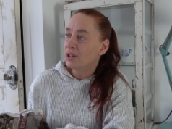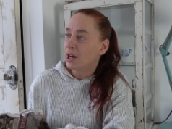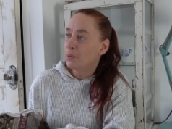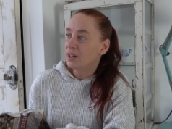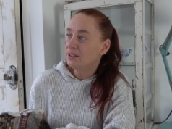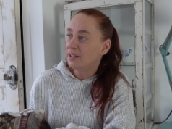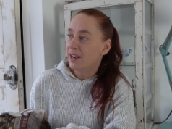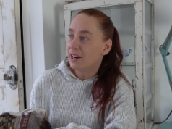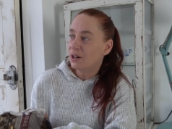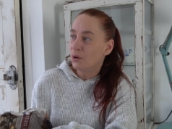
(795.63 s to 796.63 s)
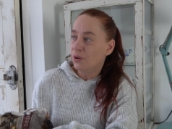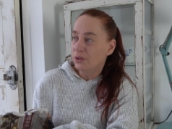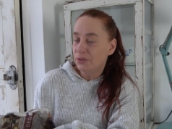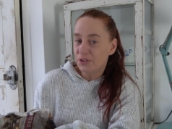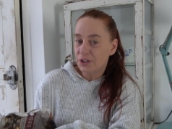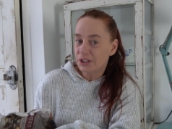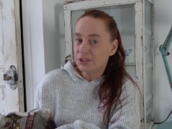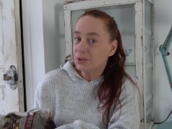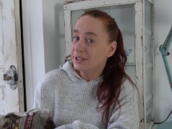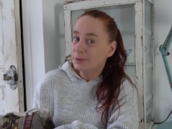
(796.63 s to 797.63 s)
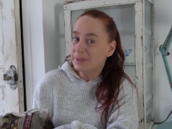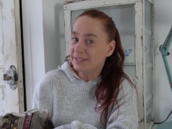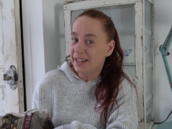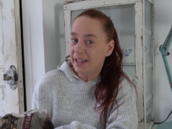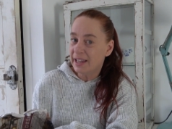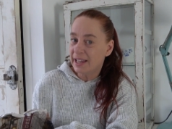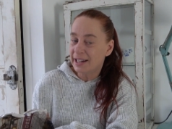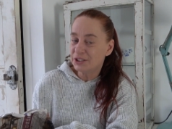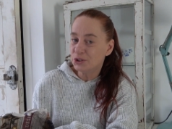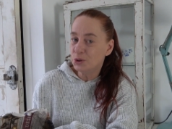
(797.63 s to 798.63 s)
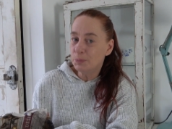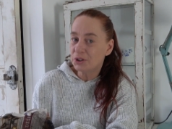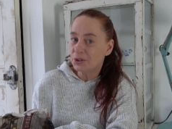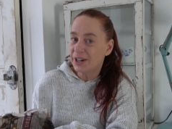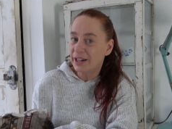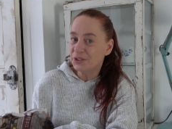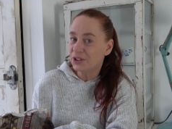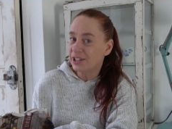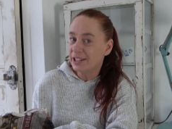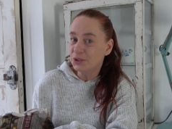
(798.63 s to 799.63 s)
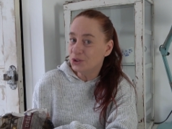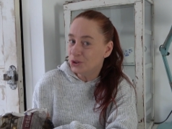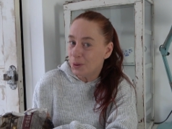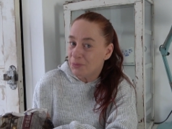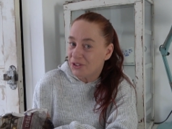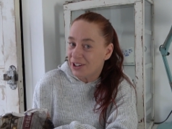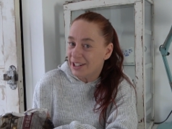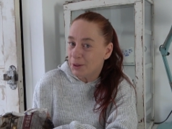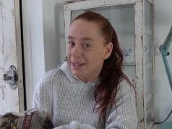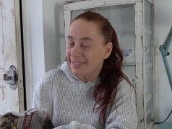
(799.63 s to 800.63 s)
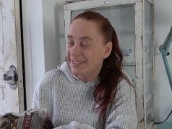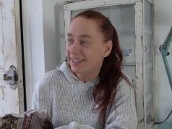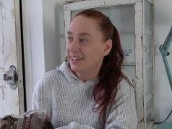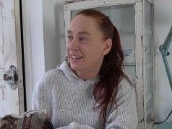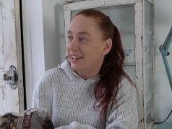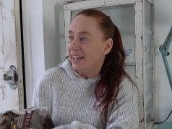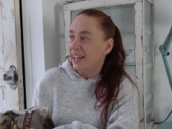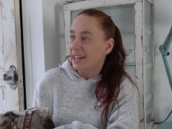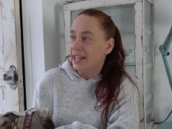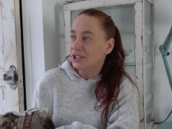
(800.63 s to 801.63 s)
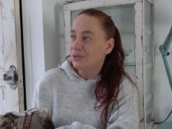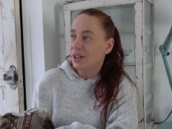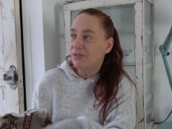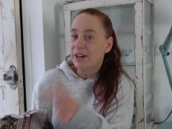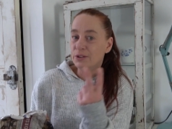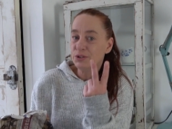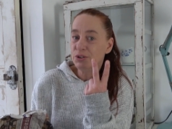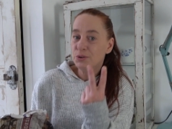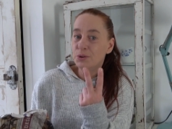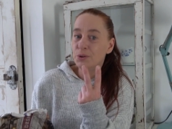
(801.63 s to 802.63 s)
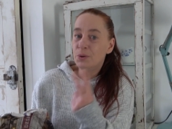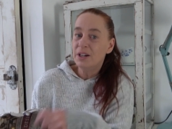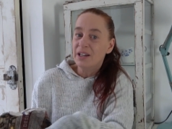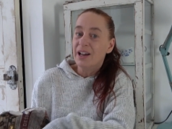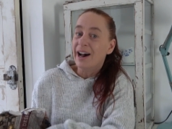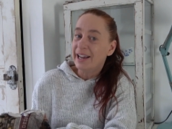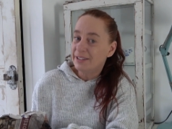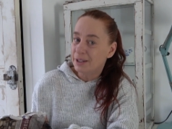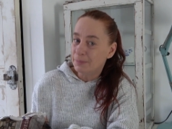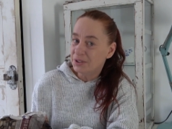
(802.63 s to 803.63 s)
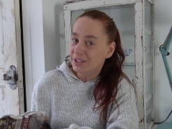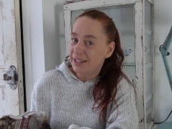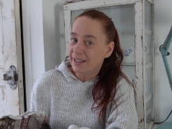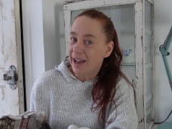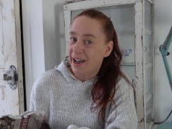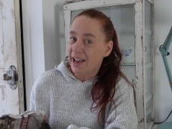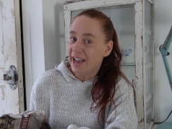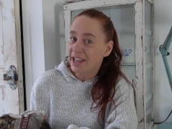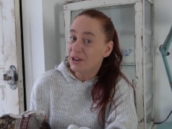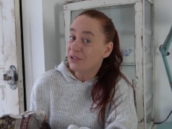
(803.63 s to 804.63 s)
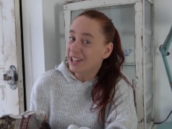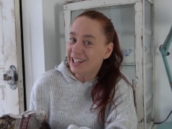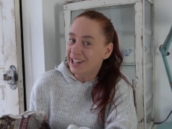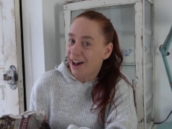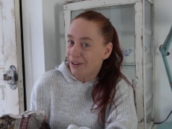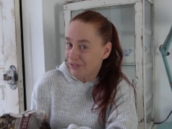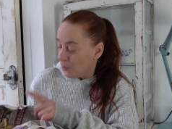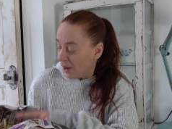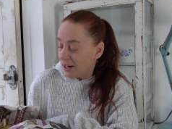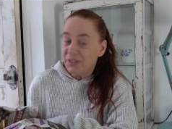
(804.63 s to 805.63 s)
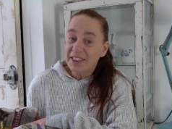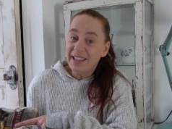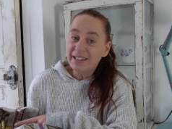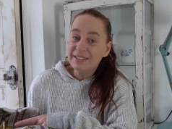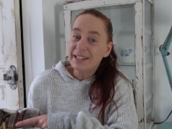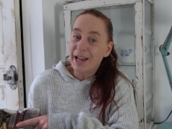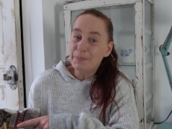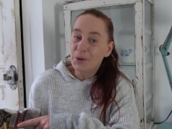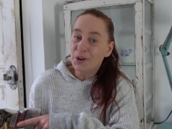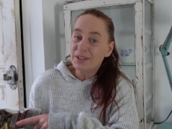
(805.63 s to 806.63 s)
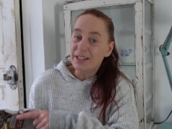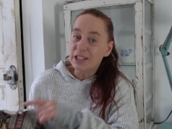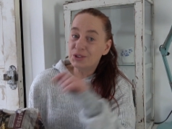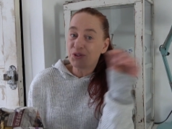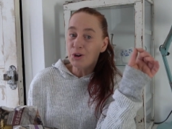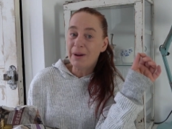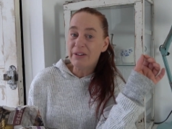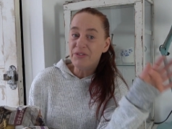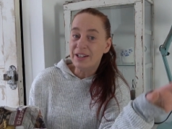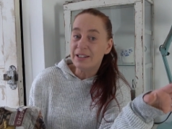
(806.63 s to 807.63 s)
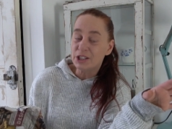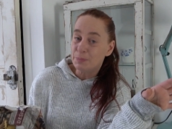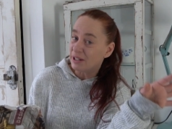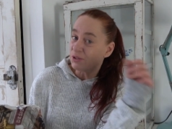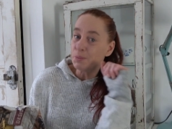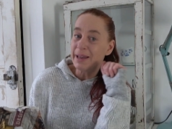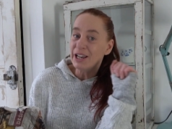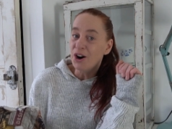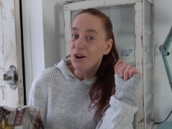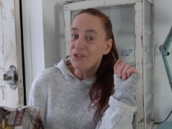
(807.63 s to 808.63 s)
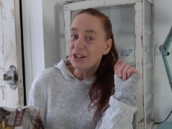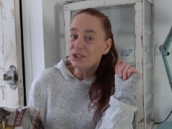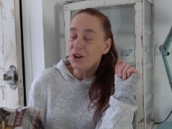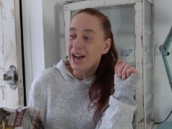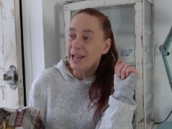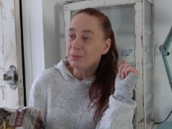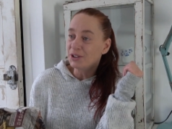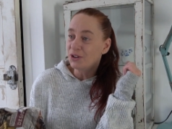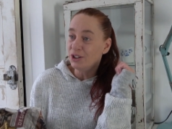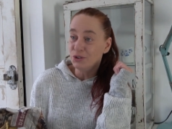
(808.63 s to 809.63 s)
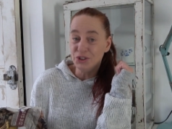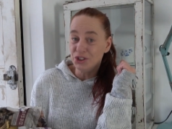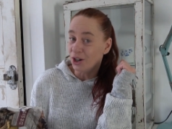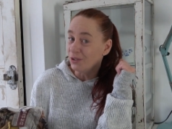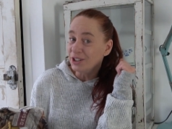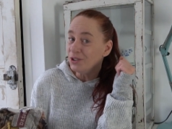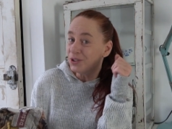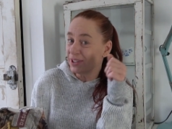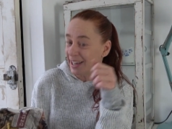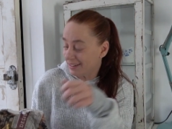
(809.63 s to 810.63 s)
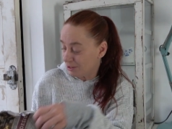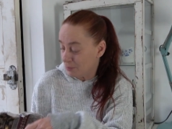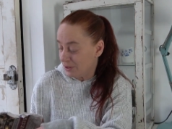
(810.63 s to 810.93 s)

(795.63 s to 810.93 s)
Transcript: But I was there on first Christmas day and I snooped around her little shop for a little bit and I actually found two items that I really love. One of the things that I bought is for my vintage bedroom makeover, so I'm not going to show it to you yet.